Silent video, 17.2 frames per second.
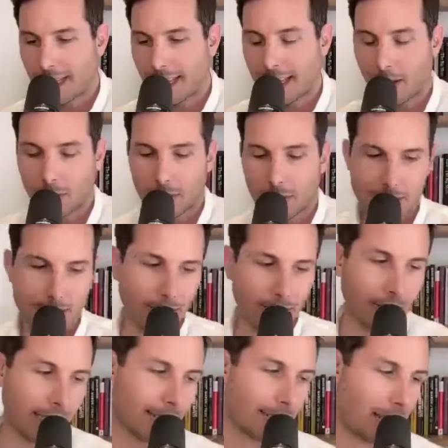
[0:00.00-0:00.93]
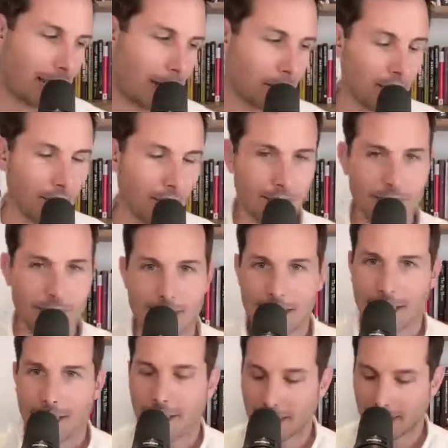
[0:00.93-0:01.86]
that, I want to stick on that topic of
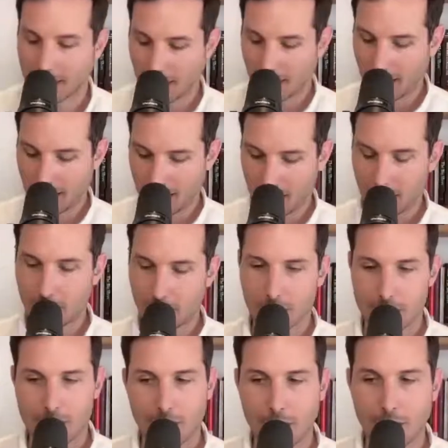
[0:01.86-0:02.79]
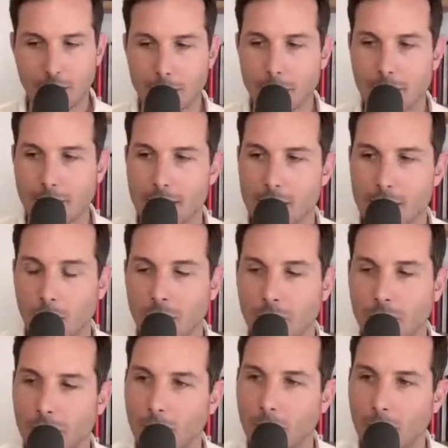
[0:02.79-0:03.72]
deceiving yourself because when
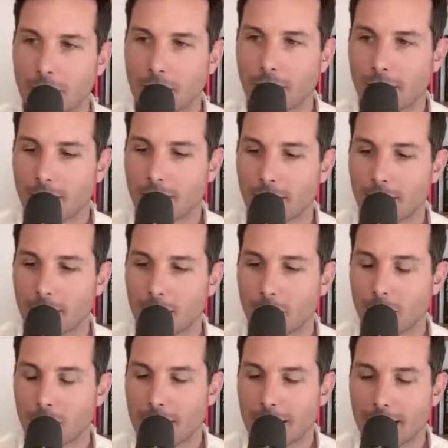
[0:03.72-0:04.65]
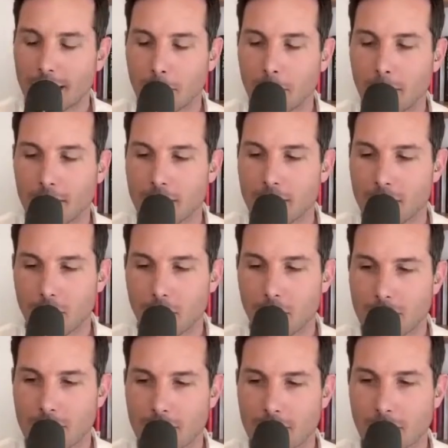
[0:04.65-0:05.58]
you when you think about
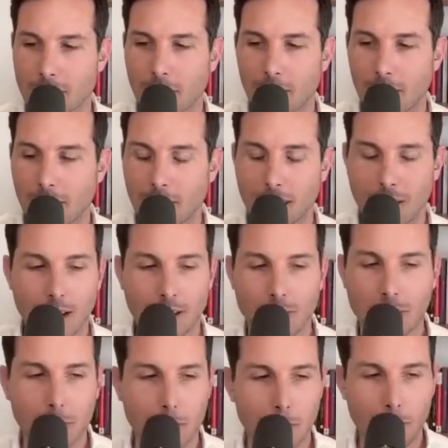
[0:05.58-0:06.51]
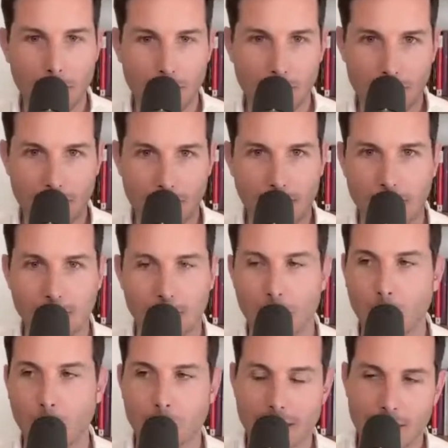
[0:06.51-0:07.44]
stoicism, uh, often people just think,
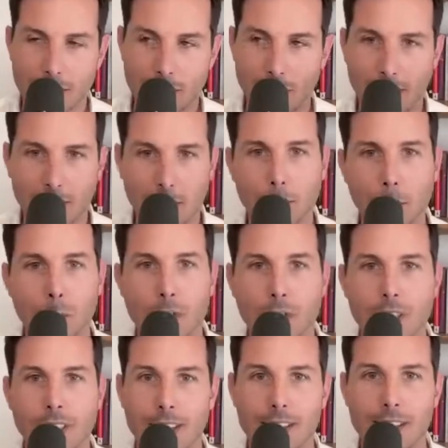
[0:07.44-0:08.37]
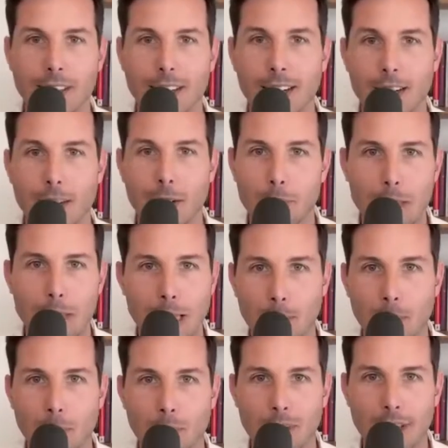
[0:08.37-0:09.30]
oh, these are like emotionless
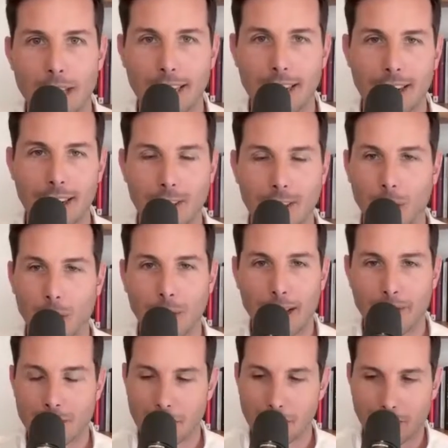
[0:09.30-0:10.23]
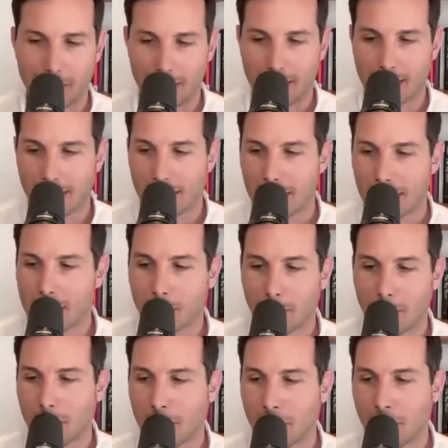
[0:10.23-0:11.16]
people that uh, you know have something some
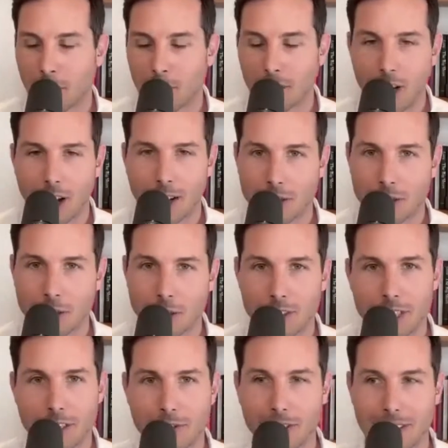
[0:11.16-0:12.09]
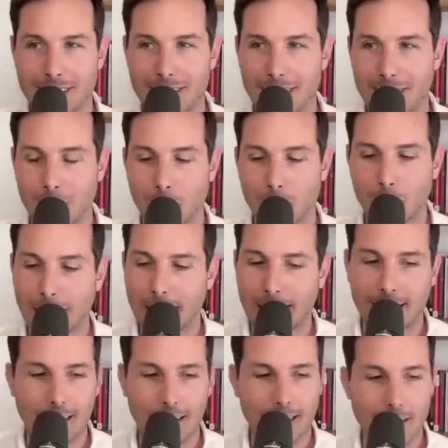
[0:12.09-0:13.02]
maybe neurological difference in their
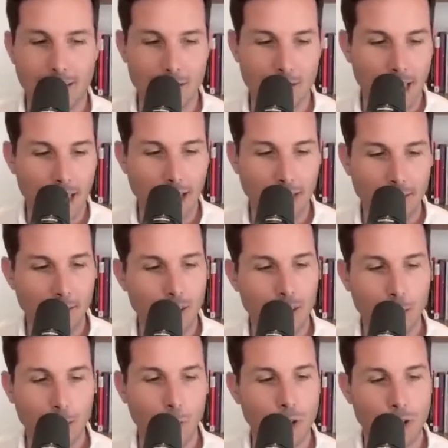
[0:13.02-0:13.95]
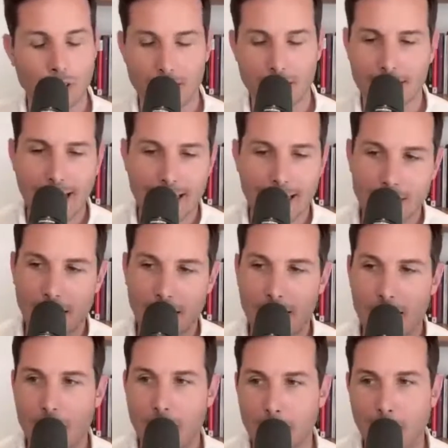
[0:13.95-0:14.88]
brain and they just can't feel emotions and that's
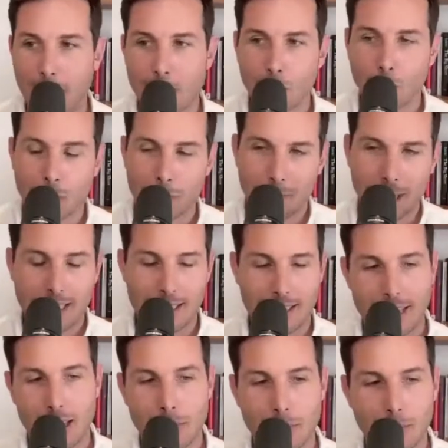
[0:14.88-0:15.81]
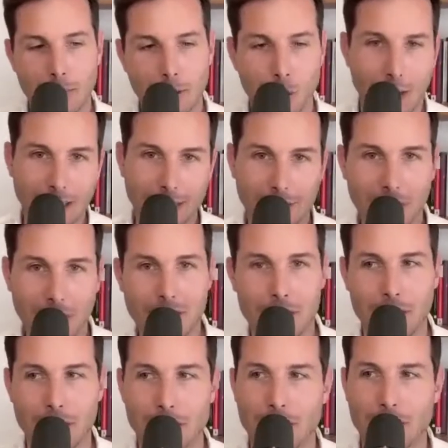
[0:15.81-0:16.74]
maybe what makes them a great
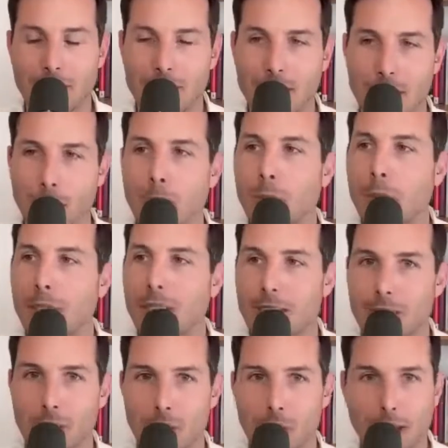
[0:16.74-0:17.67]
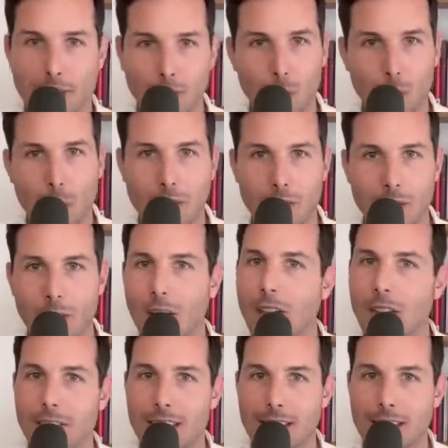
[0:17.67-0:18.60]
investor for example because you have to weather
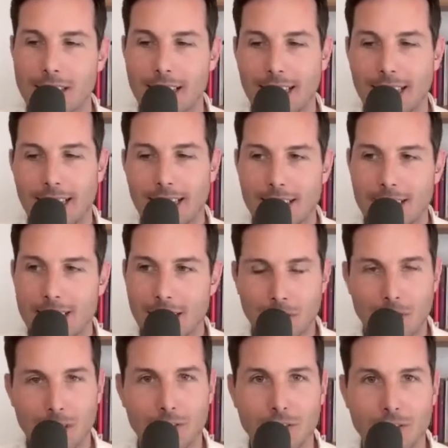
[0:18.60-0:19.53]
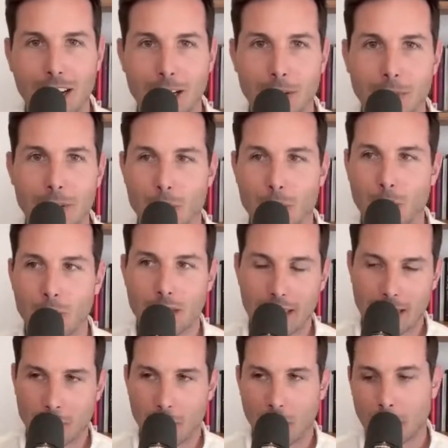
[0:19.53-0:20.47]
all of these different environments where
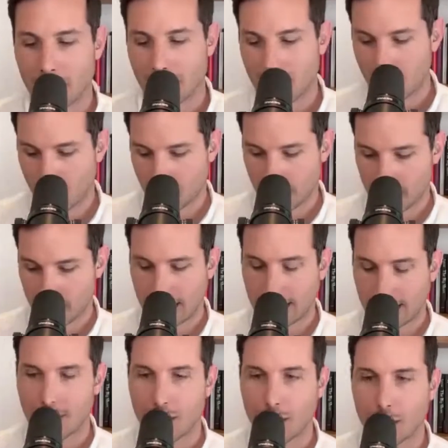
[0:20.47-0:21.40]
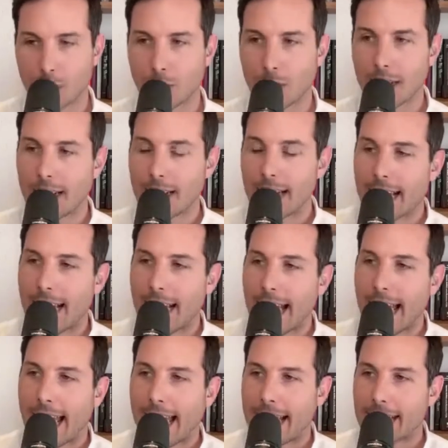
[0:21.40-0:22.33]
things might be going against you
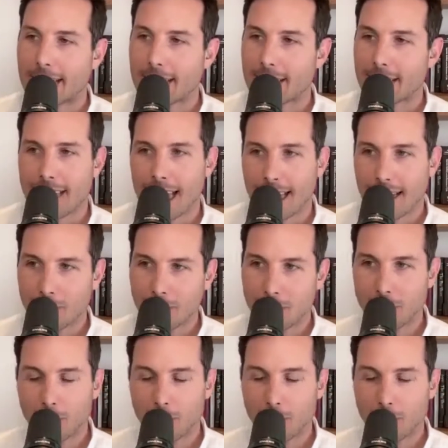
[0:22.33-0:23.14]
and that